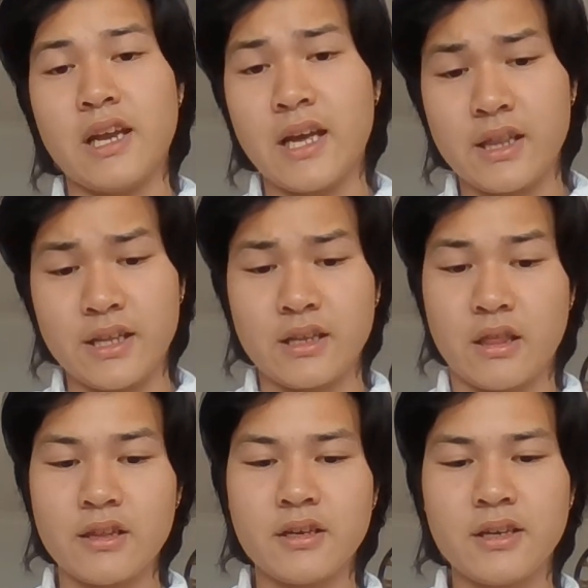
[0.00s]
And then the
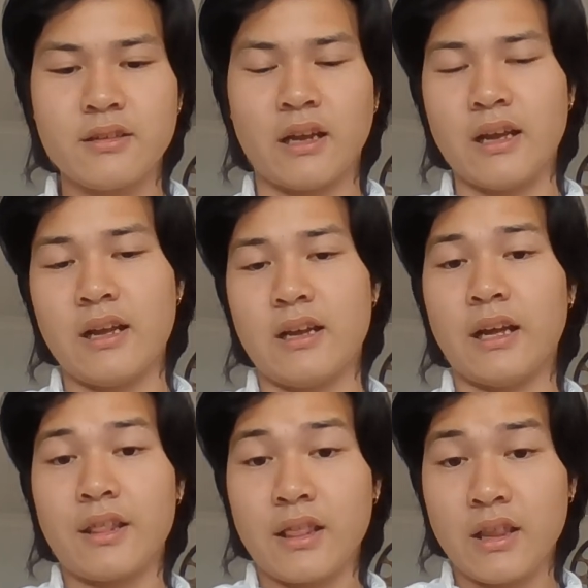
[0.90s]
third
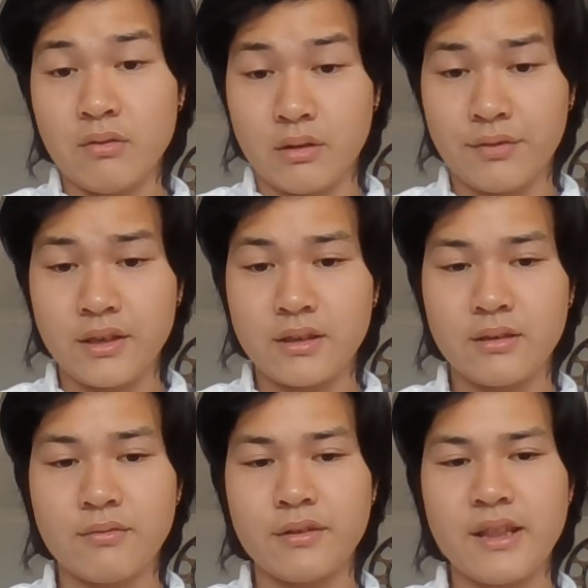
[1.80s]
level of
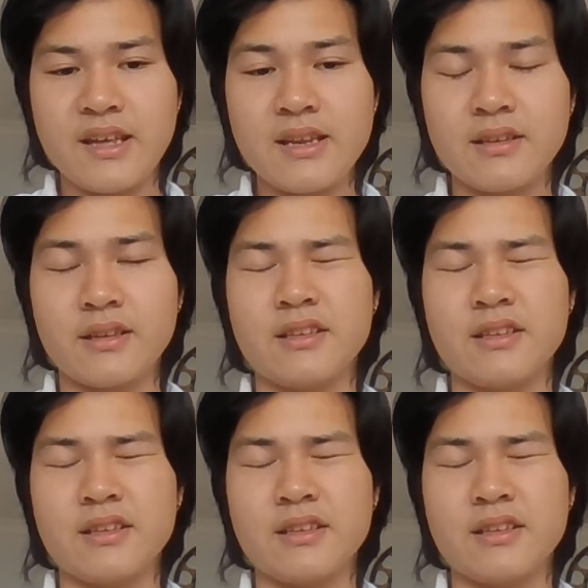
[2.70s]
thinking for that